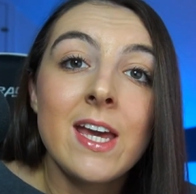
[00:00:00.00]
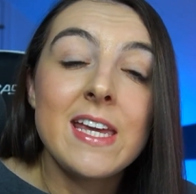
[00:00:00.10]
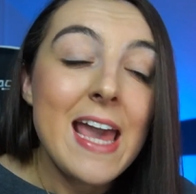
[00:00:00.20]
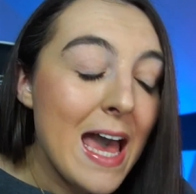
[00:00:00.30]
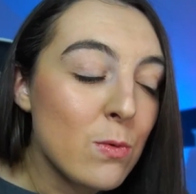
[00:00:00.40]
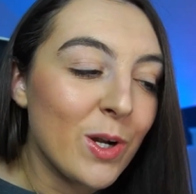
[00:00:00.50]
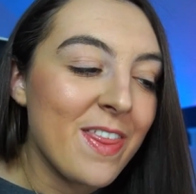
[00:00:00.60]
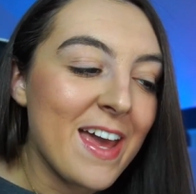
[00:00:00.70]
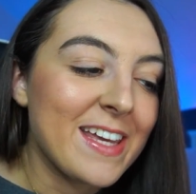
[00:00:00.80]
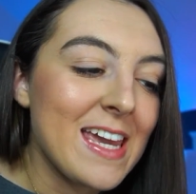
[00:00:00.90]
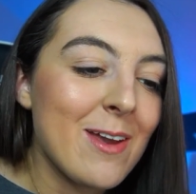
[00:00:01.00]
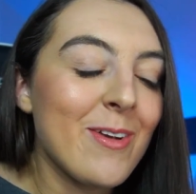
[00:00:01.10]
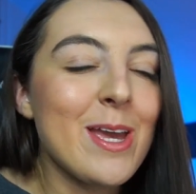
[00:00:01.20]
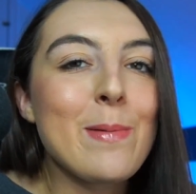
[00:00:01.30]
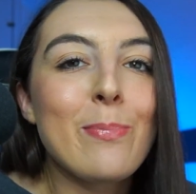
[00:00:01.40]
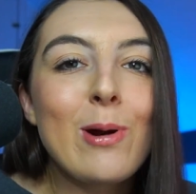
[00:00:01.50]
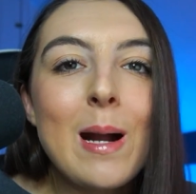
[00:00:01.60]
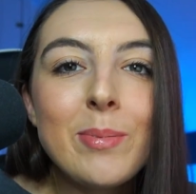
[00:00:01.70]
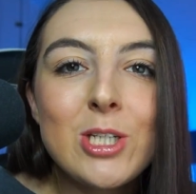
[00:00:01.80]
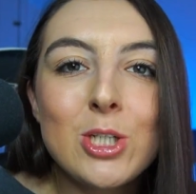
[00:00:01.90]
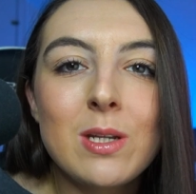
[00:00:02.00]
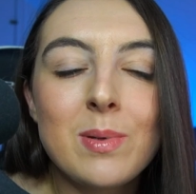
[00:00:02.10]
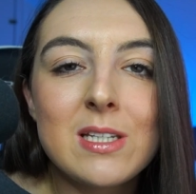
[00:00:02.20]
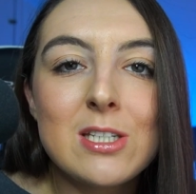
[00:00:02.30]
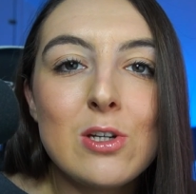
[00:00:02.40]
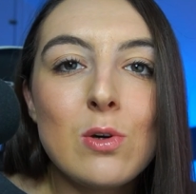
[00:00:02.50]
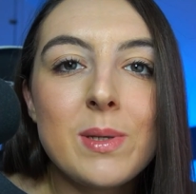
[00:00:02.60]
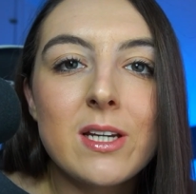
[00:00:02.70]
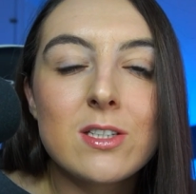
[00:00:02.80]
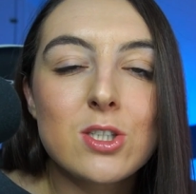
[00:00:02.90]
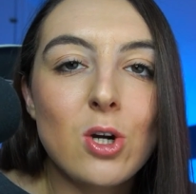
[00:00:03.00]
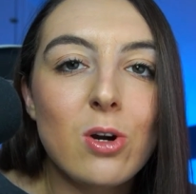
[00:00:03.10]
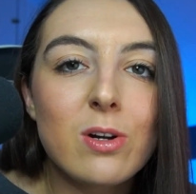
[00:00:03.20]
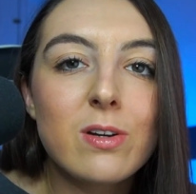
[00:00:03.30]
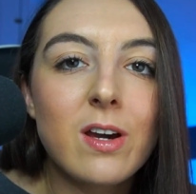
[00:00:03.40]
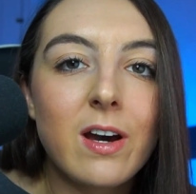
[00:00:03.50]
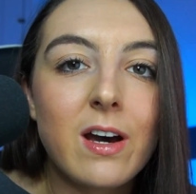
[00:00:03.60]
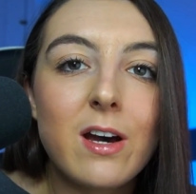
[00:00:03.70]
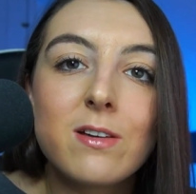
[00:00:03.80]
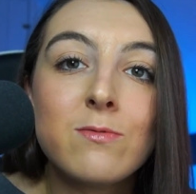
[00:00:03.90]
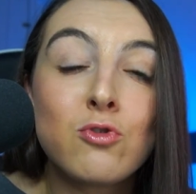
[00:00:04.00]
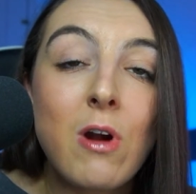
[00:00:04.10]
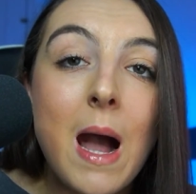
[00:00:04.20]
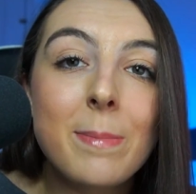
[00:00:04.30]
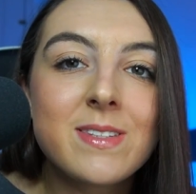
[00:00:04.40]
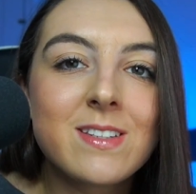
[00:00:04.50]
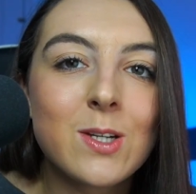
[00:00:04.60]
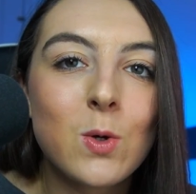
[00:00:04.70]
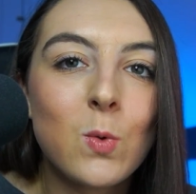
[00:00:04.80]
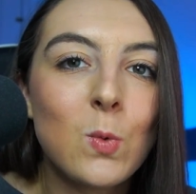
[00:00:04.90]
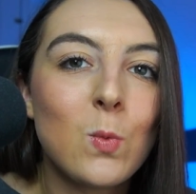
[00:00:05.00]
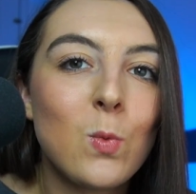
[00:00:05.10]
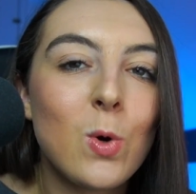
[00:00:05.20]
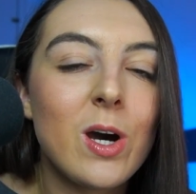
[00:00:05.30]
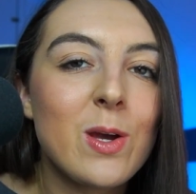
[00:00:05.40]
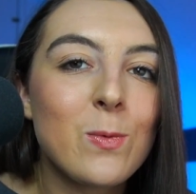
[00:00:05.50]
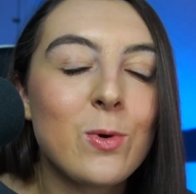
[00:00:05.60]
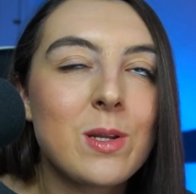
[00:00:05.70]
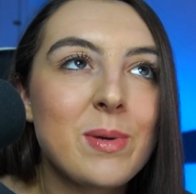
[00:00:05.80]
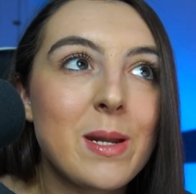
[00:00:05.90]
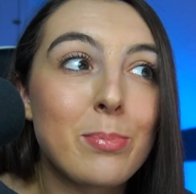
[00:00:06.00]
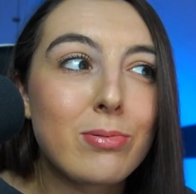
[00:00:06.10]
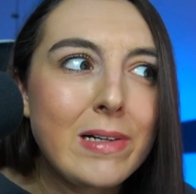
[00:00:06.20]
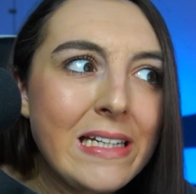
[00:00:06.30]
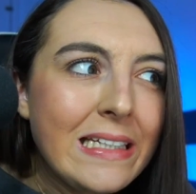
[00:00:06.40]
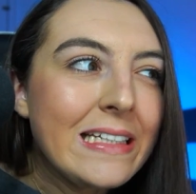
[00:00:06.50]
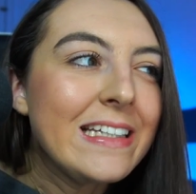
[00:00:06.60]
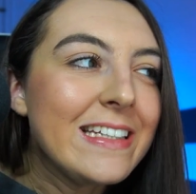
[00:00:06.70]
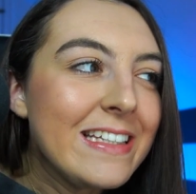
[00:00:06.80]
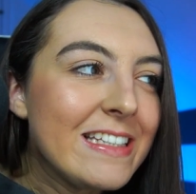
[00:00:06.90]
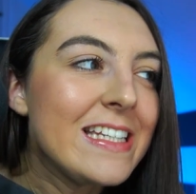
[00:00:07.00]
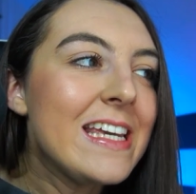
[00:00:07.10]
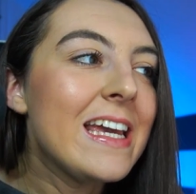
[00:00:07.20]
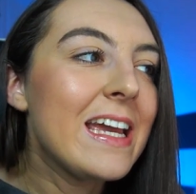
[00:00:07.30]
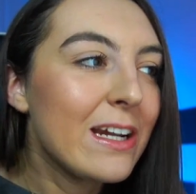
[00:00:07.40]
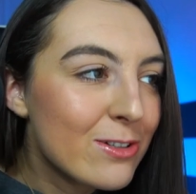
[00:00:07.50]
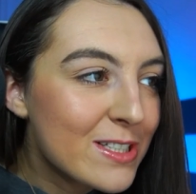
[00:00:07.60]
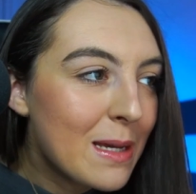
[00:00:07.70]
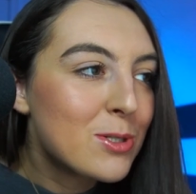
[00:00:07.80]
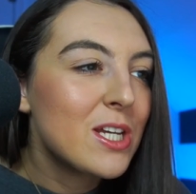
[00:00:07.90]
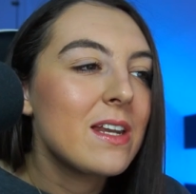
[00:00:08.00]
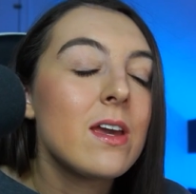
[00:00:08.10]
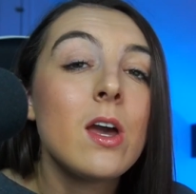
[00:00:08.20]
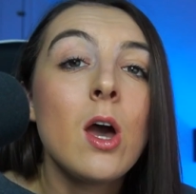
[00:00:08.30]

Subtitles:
He had one in that game. It probably should have been two because Tart dropped what would have been a pretty easy interception.